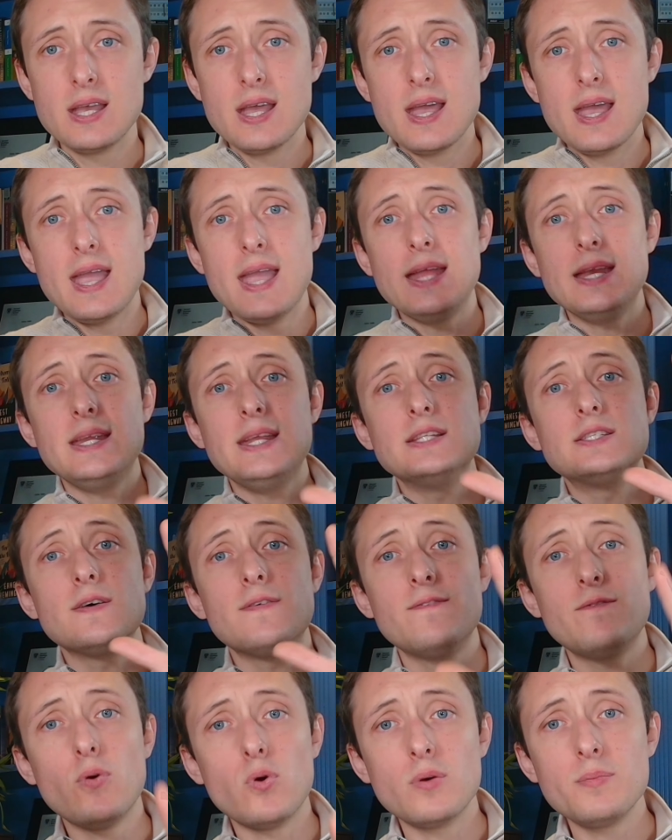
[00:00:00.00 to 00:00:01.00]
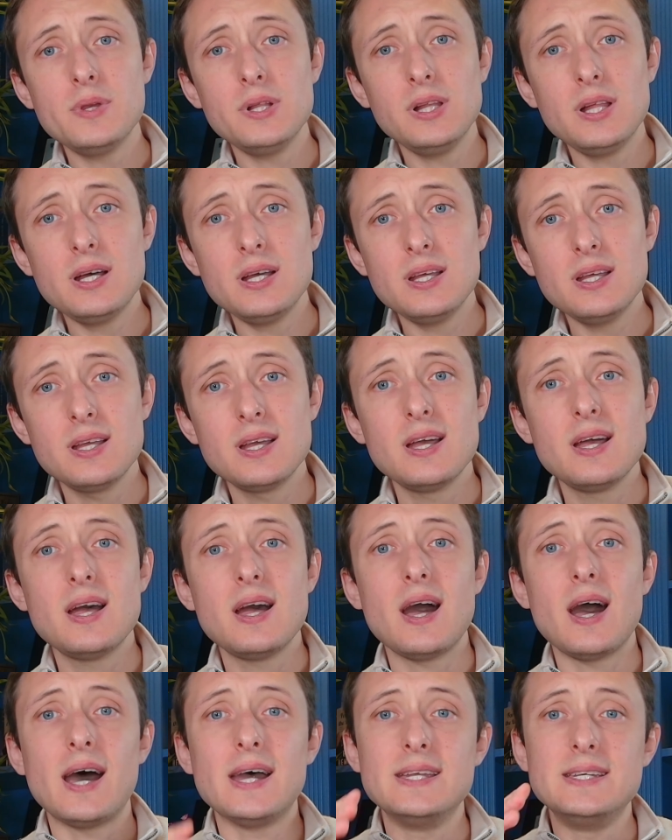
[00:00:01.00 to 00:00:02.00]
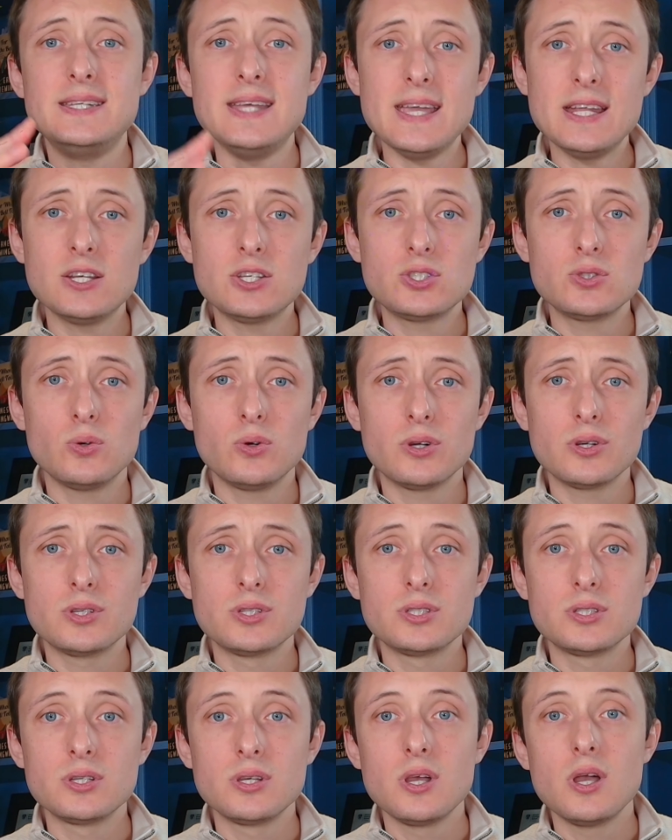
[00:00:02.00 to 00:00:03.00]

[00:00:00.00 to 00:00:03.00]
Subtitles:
It needs a formula, a data source,